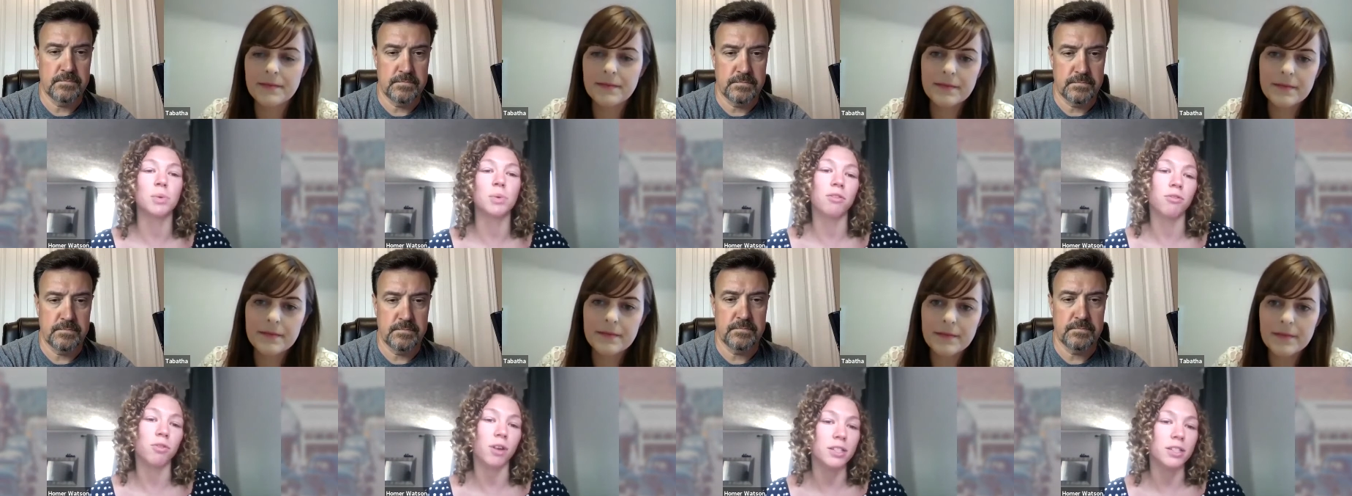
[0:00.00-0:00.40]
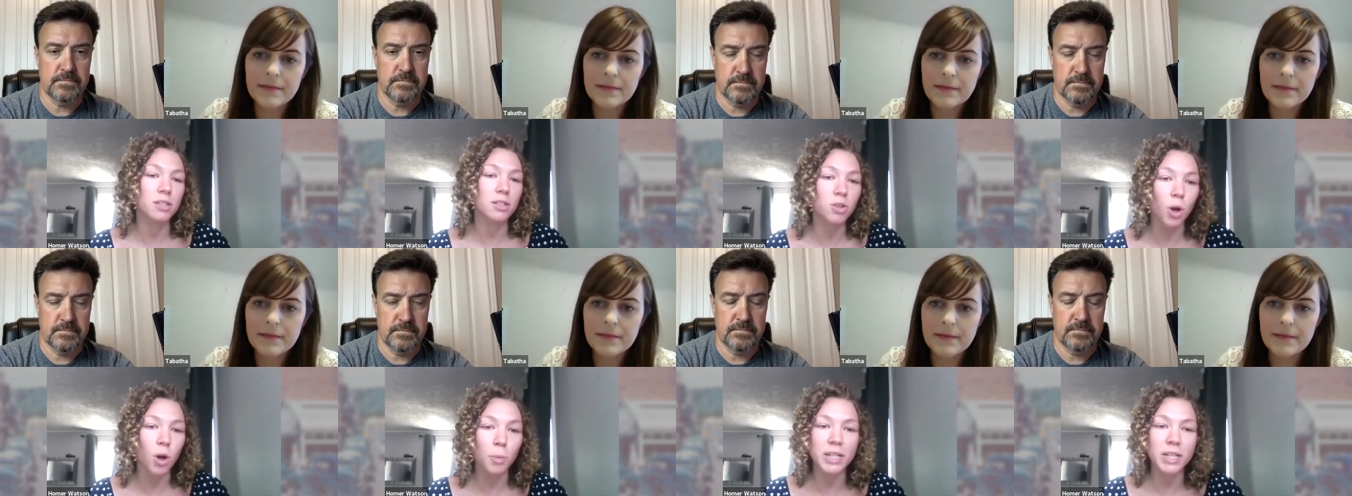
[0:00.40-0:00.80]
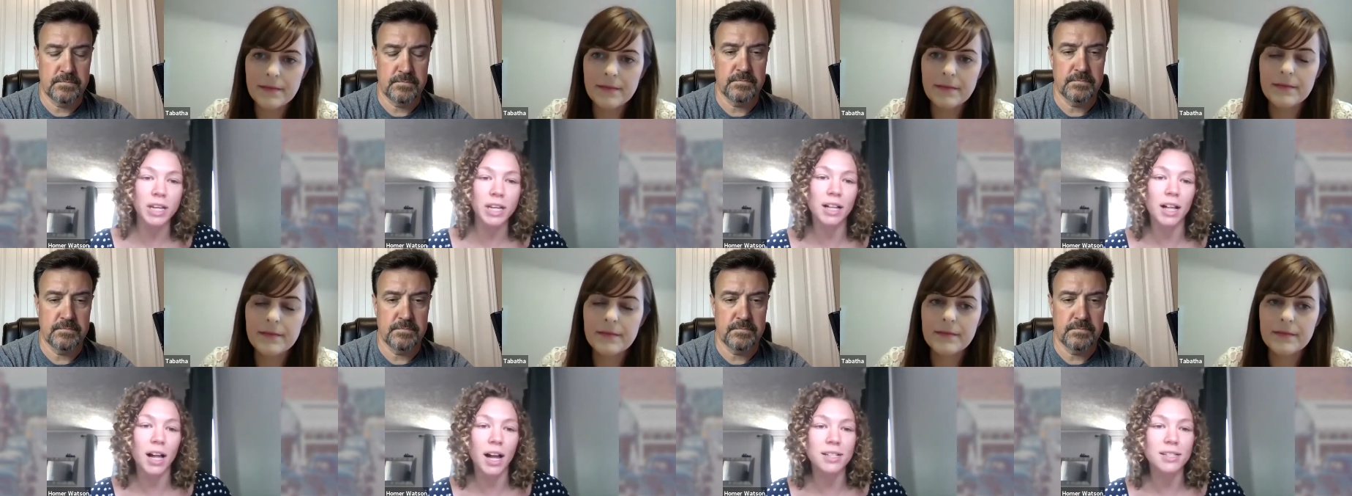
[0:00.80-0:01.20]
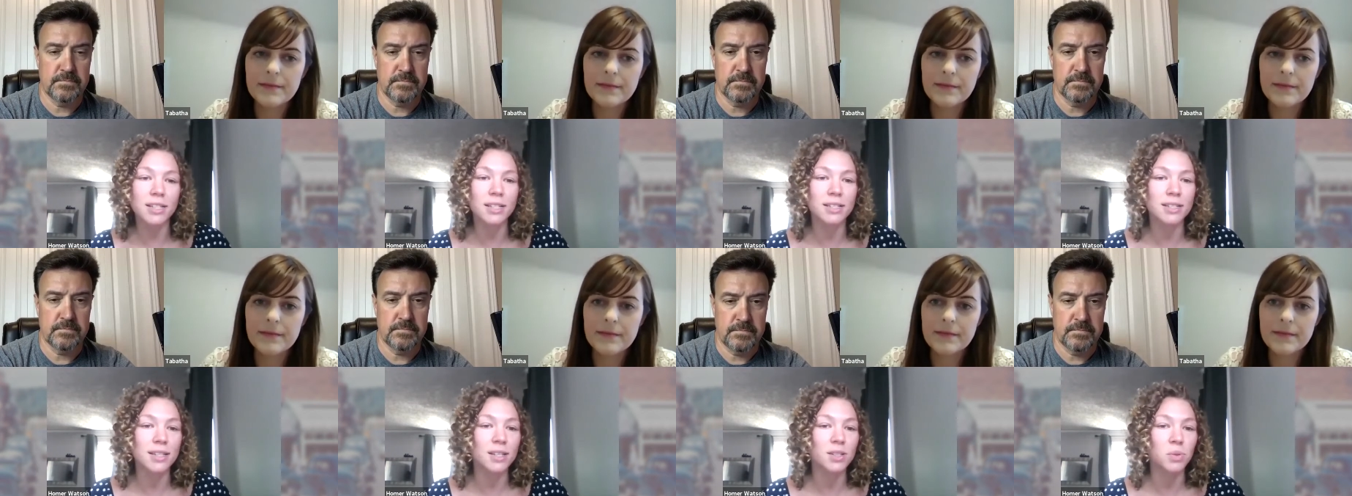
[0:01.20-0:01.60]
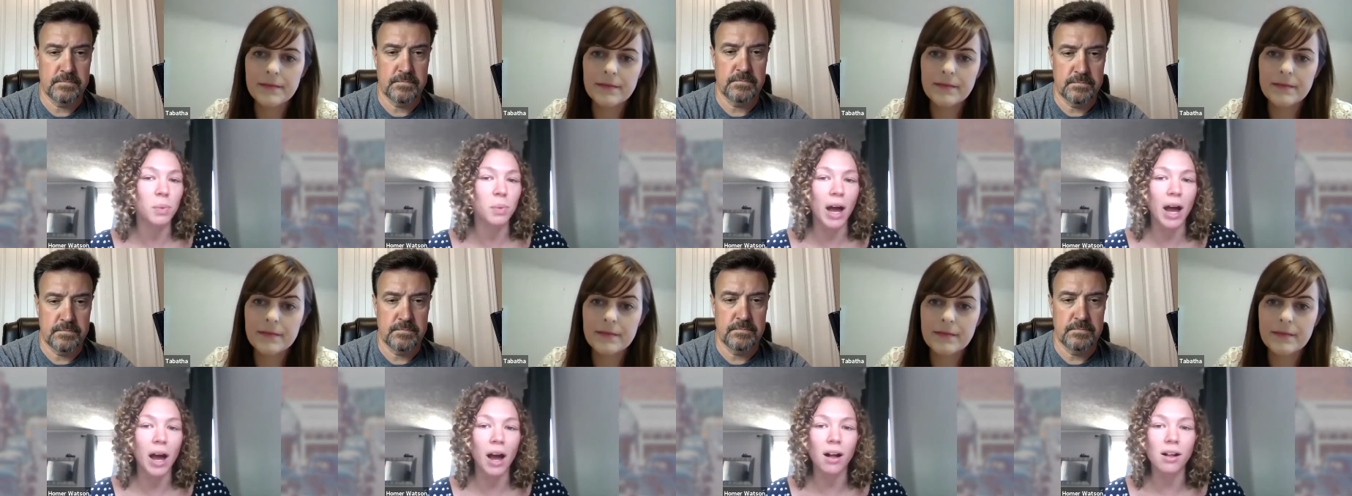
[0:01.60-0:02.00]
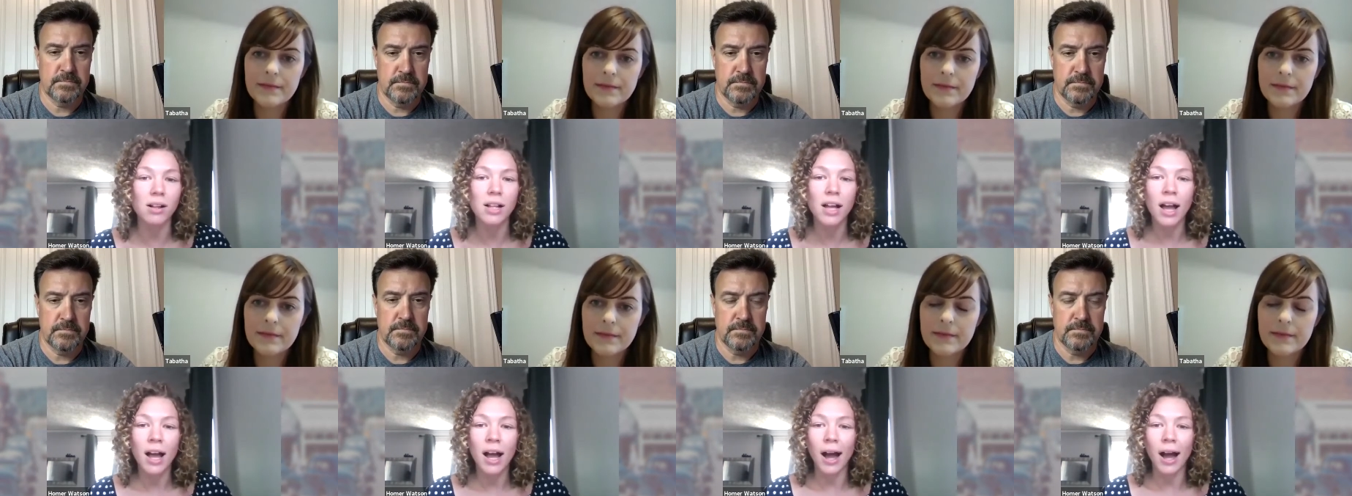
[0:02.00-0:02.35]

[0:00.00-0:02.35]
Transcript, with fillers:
Speaker 1: We've run sculpting classes as well.